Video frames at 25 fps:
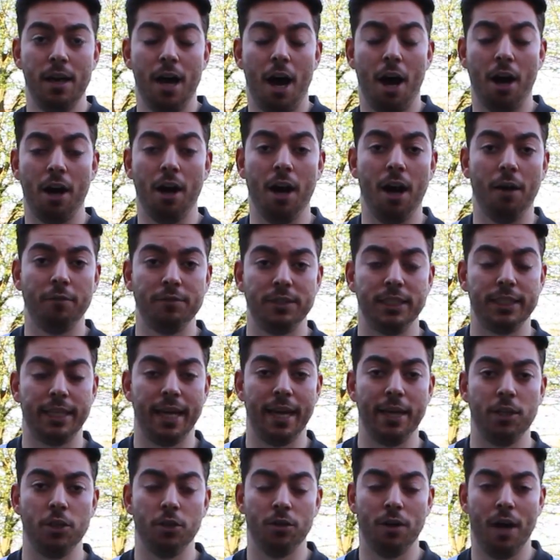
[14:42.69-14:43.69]
I'd love to
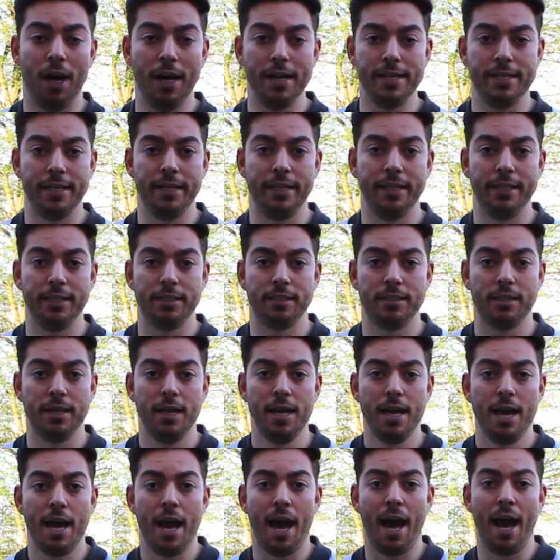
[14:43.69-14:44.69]
get your ideas
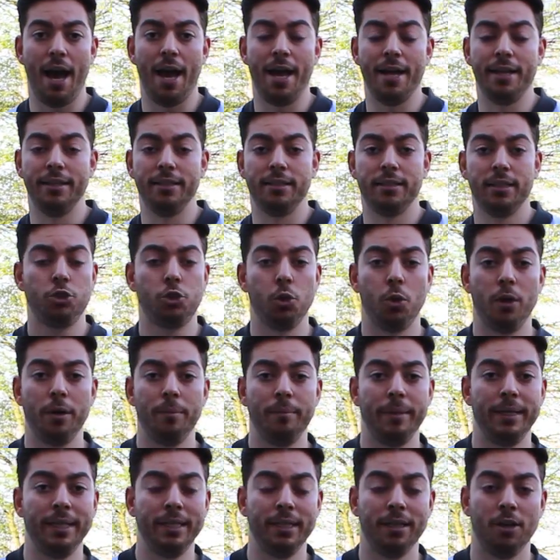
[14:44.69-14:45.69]
and join
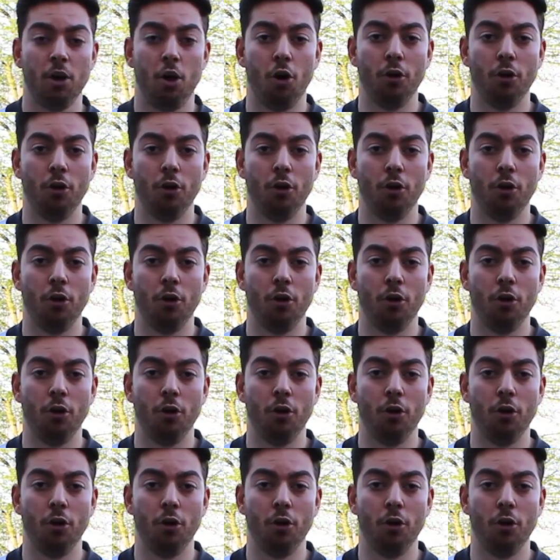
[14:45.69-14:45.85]
me